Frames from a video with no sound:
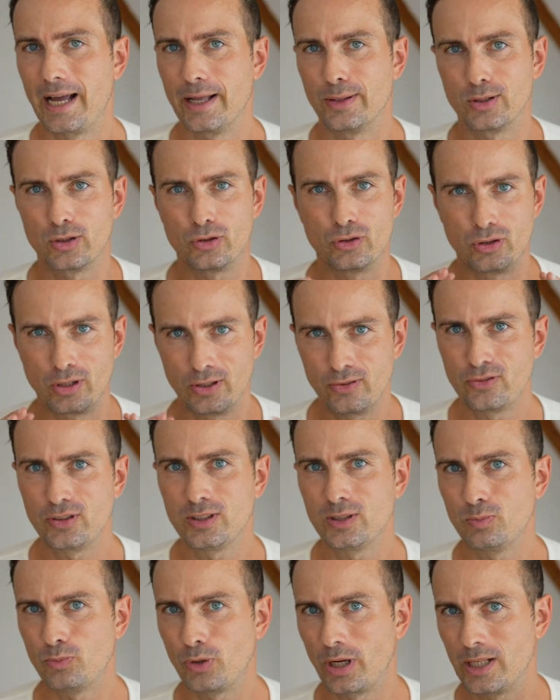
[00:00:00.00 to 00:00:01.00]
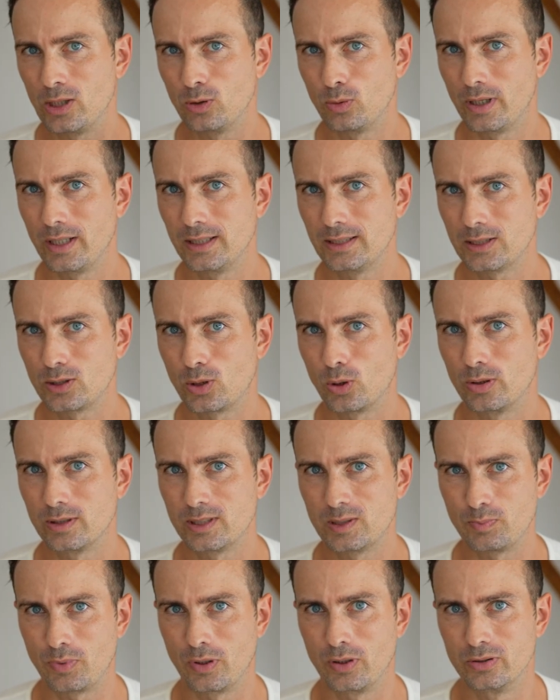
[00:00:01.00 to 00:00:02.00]
and different brainwaves
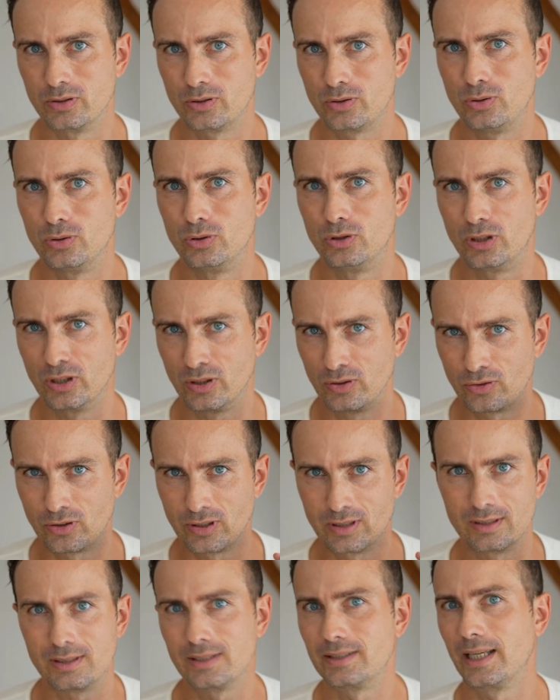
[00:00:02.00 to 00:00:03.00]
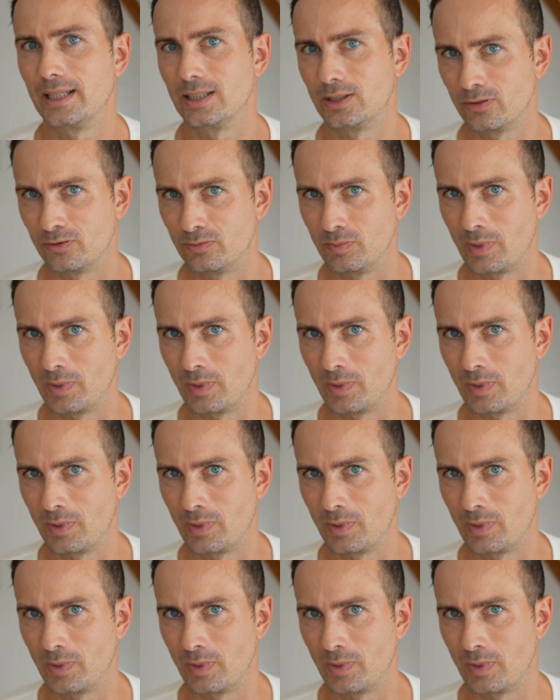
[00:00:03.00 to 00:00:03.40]
correspond to different states of